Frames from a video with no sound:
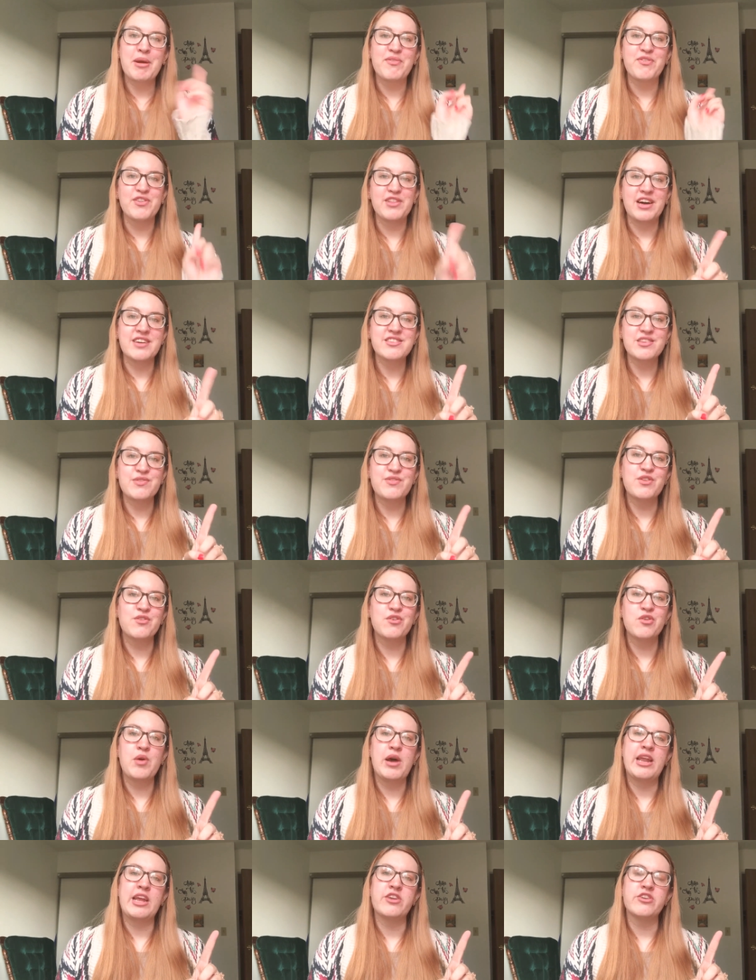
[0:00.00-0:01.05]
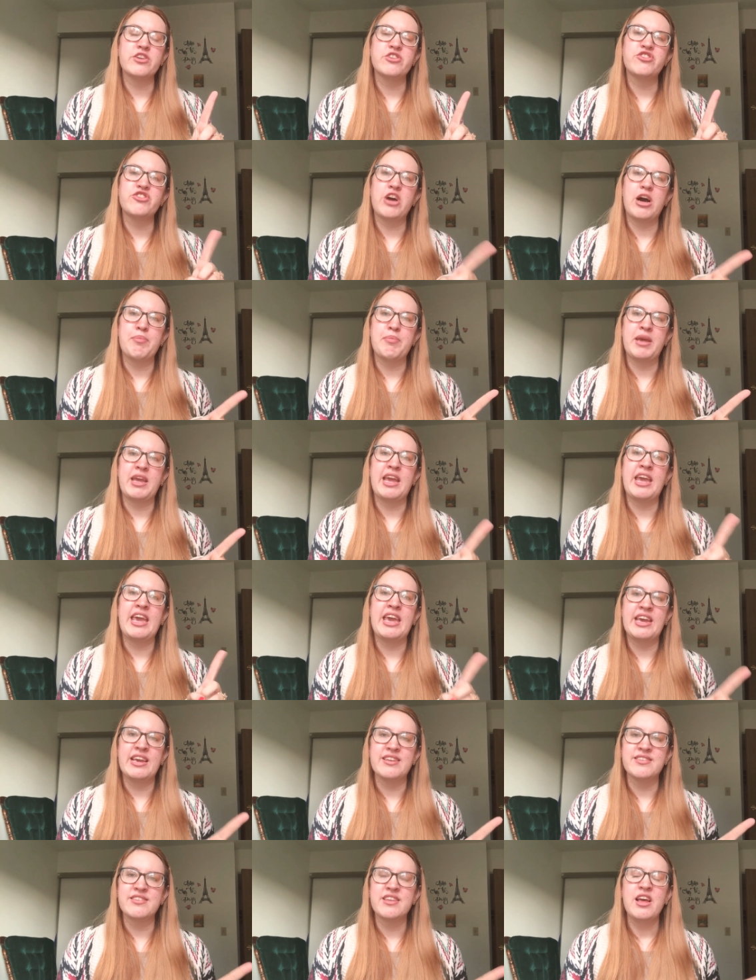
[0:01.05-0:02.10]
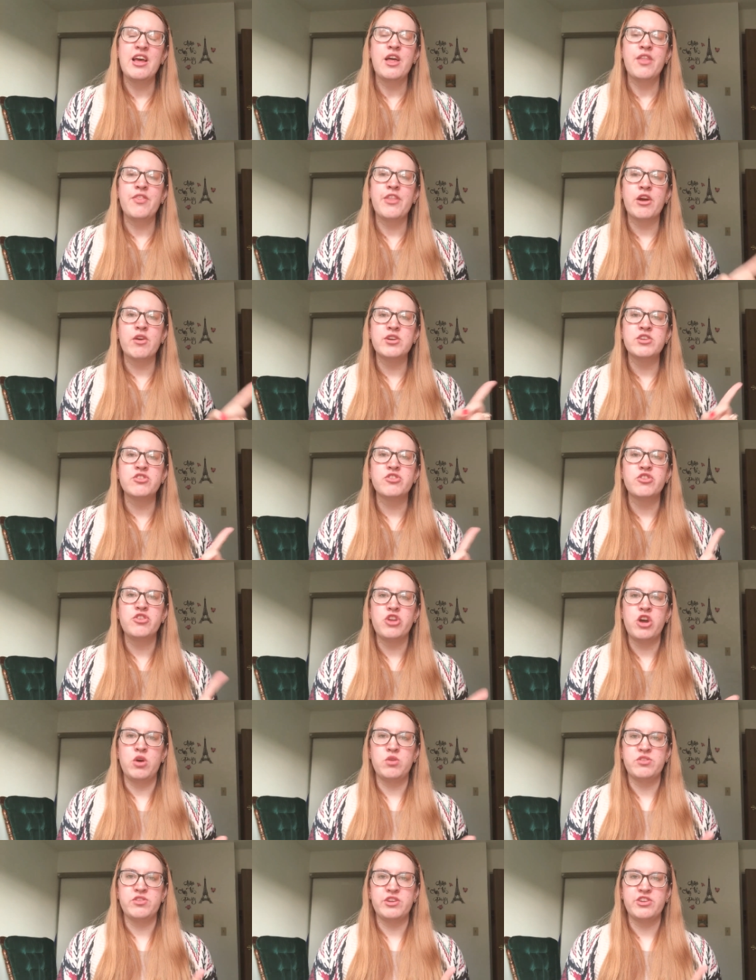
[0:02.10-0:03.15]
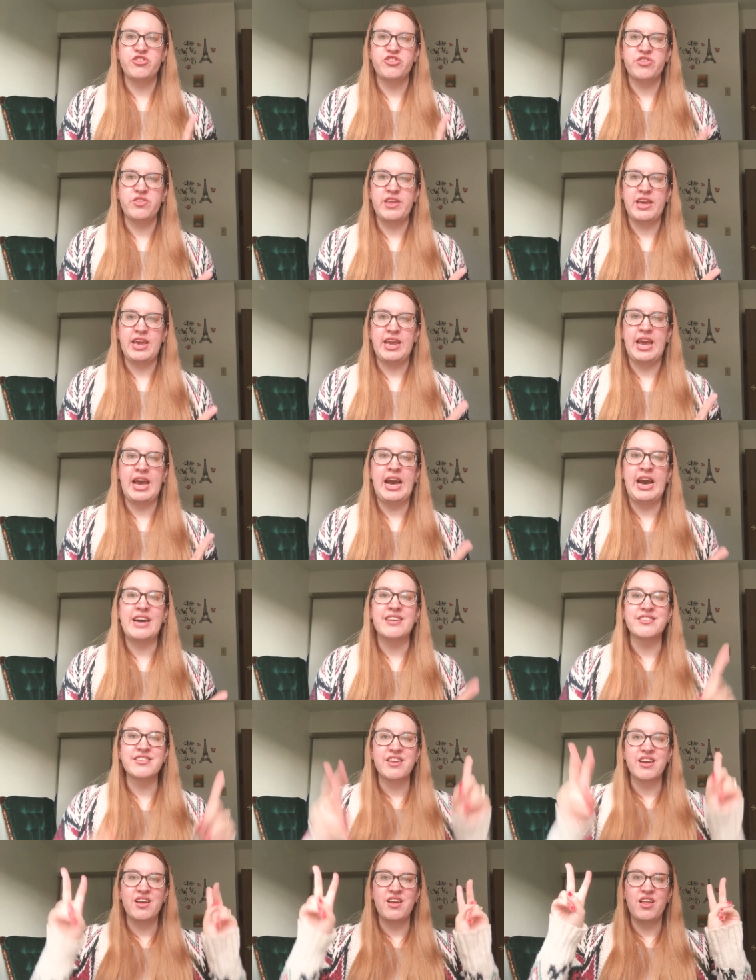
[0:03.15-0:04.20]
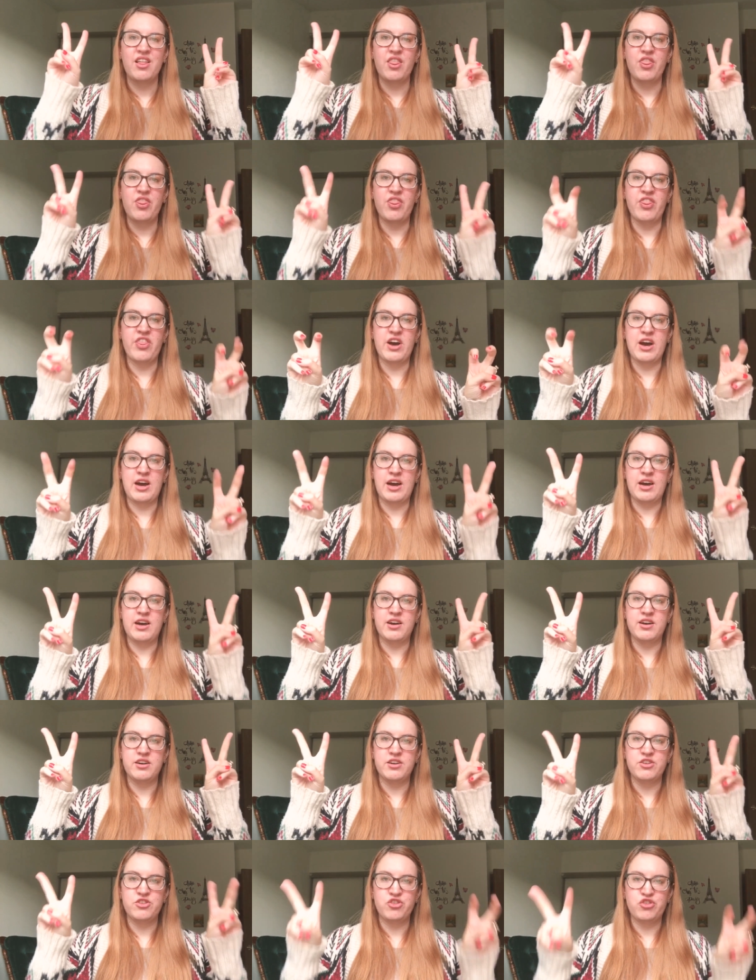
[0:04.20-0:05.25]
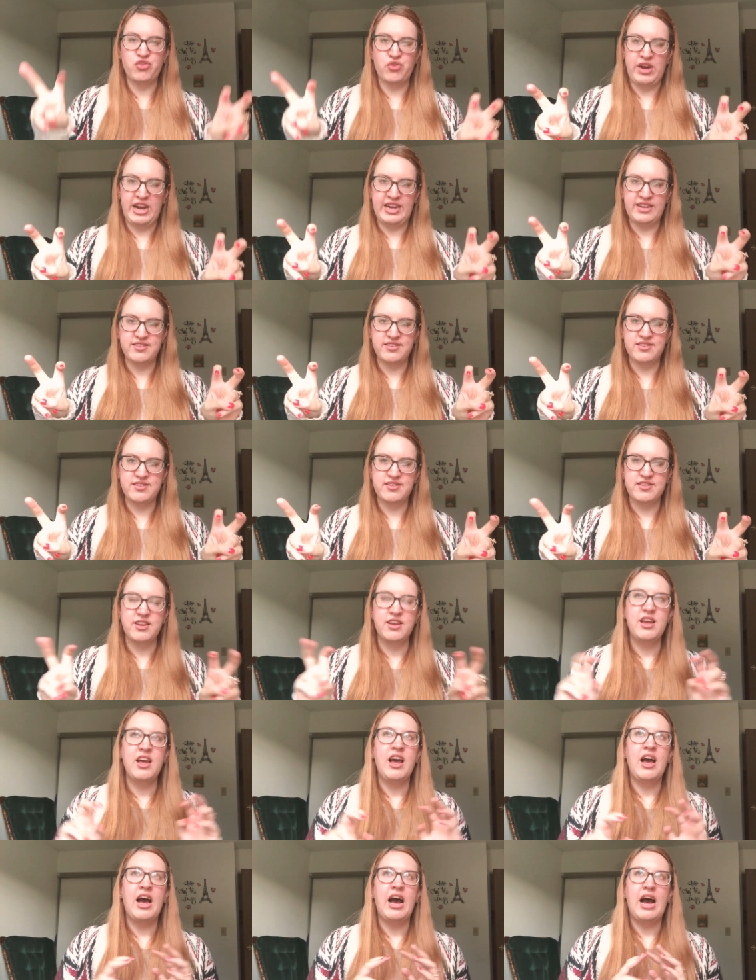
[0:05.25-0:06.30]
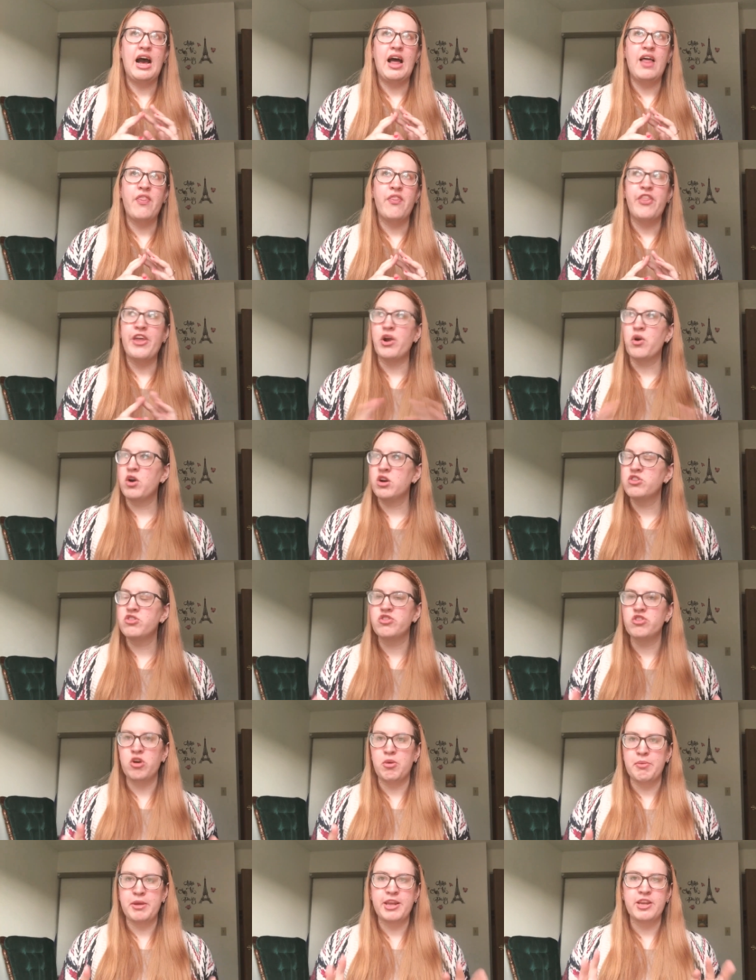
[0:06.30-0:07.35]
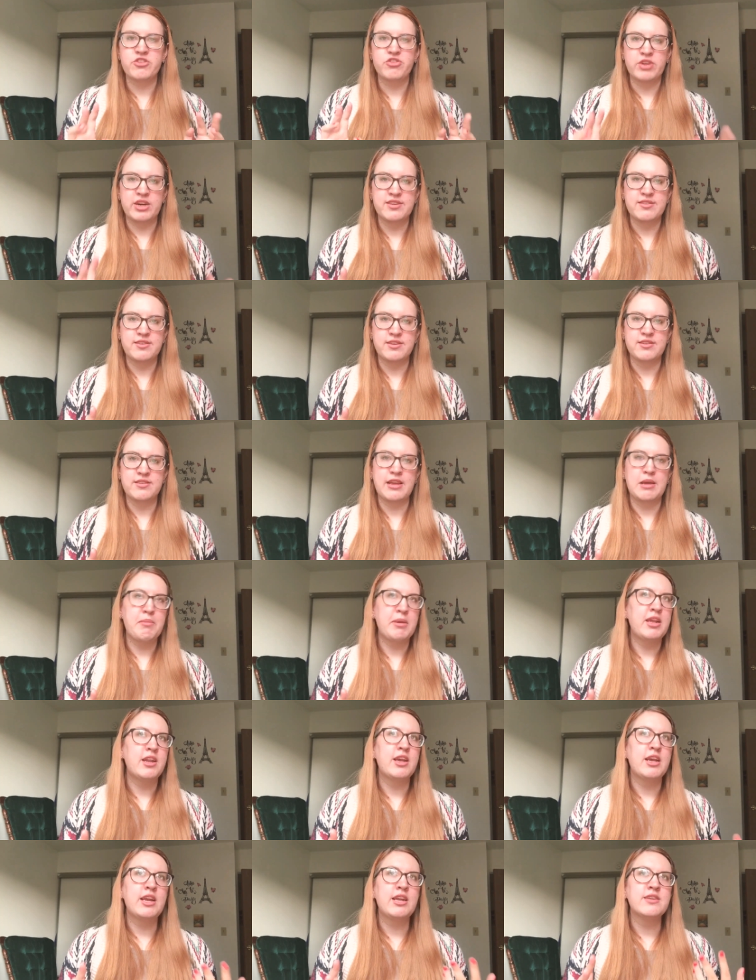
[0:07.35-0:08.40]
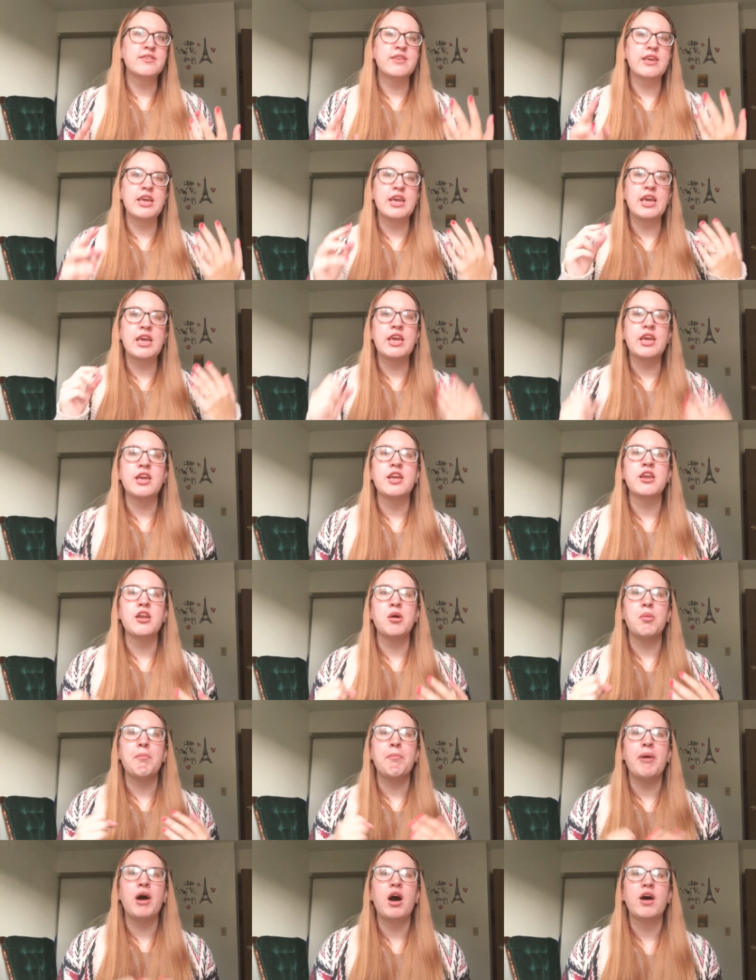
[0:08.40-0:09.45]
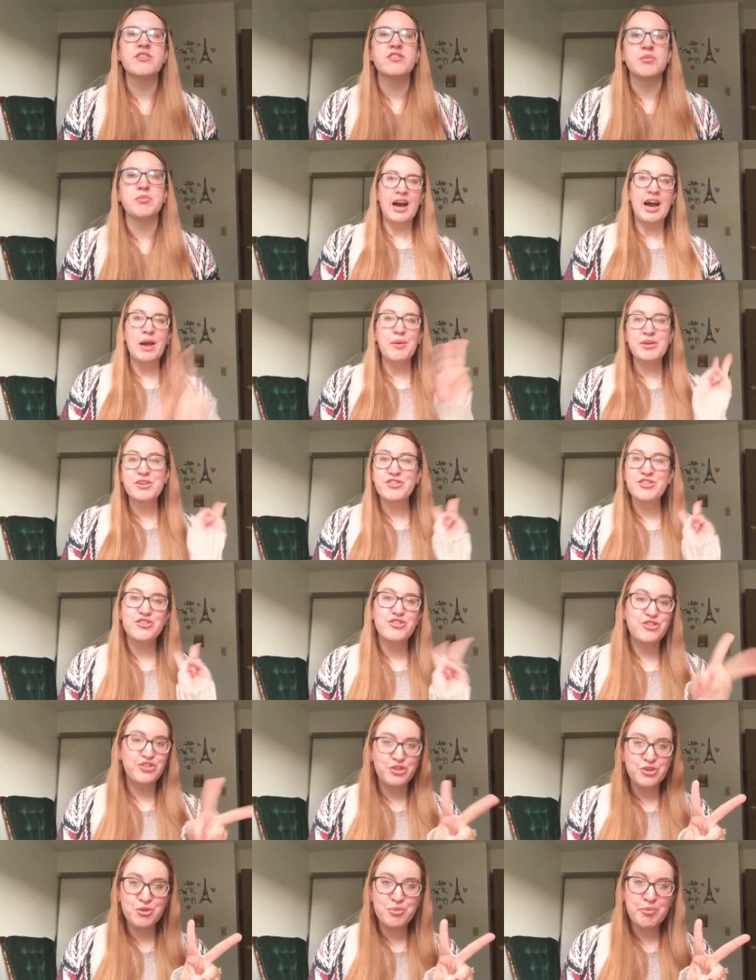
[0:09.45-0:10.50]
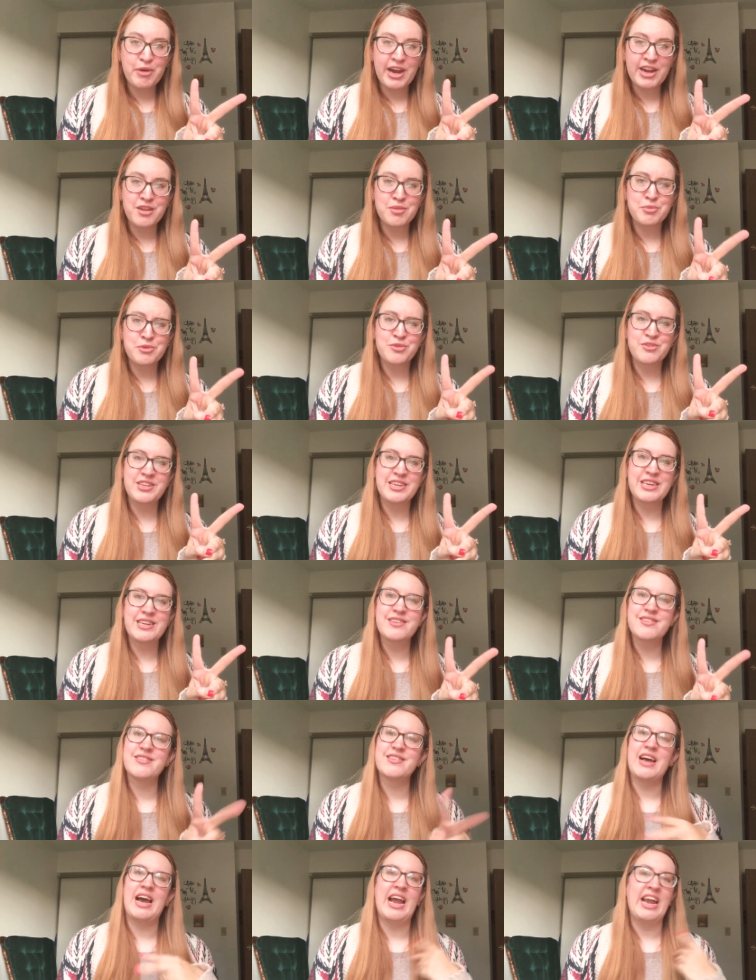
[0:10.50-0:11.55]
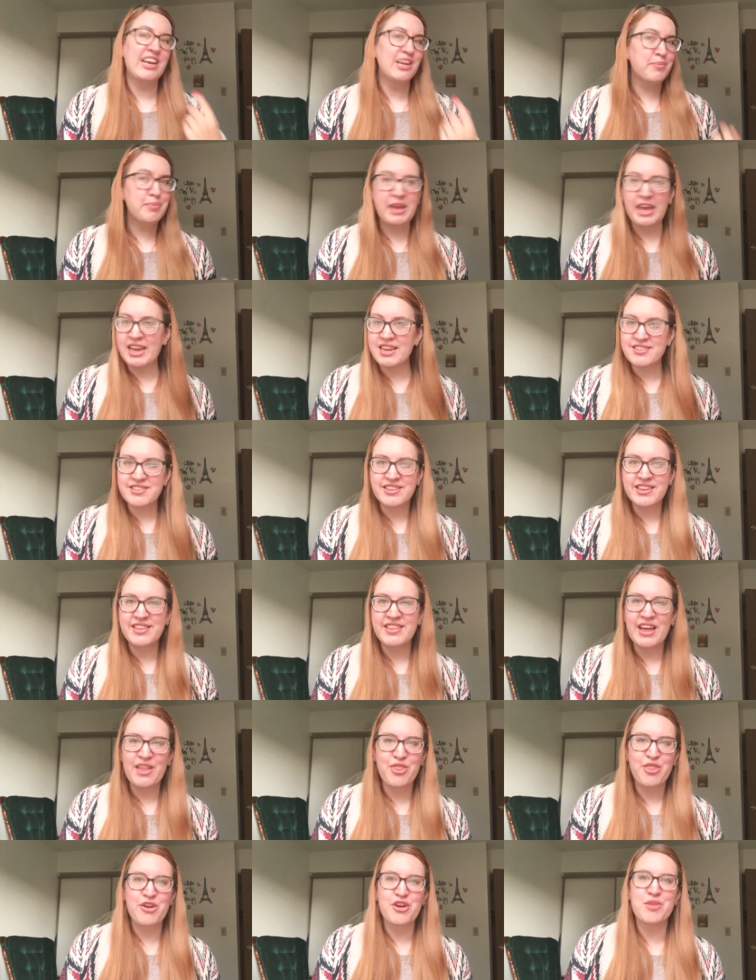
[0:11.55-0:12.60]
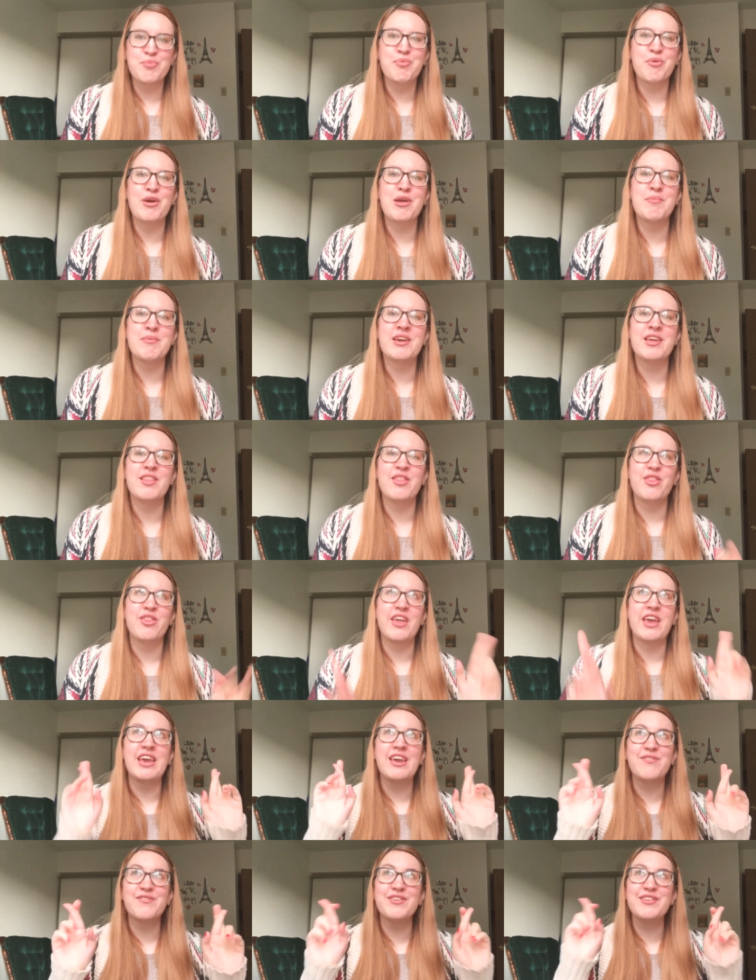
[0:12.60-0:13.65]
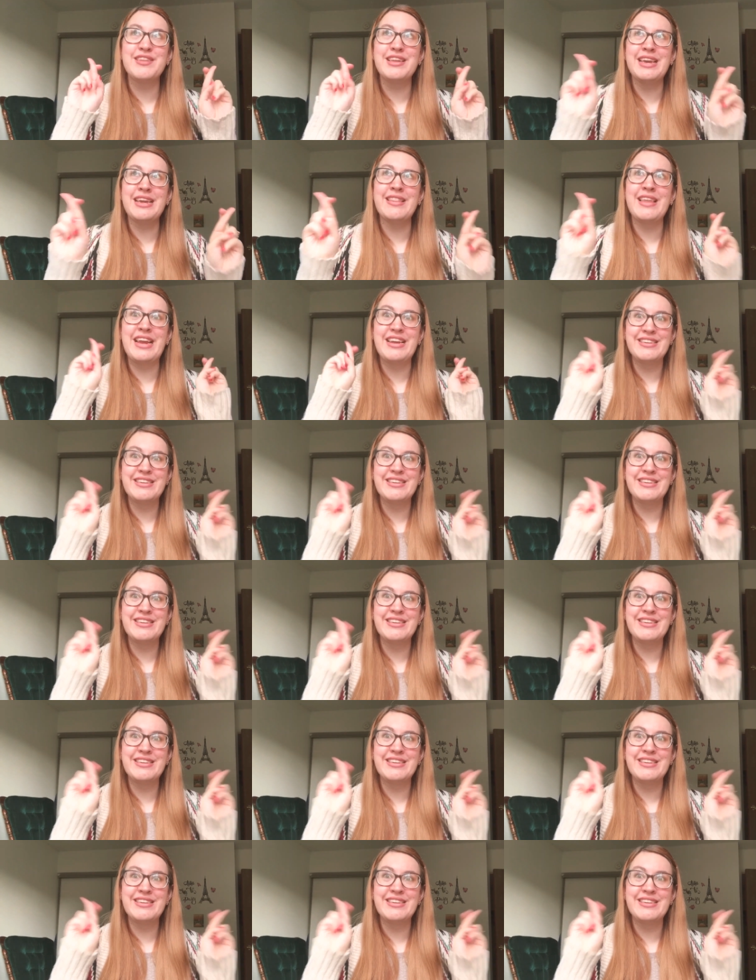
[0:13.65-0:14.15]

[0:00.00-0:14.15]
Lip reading: My philosophy for wedding dress shopping is there is no such thing as the dress. there are so many dresses. I mean, it is impossible. I went to 2 bridal boutiques. I ended up canceling that 3rd appointment. Thankfully, they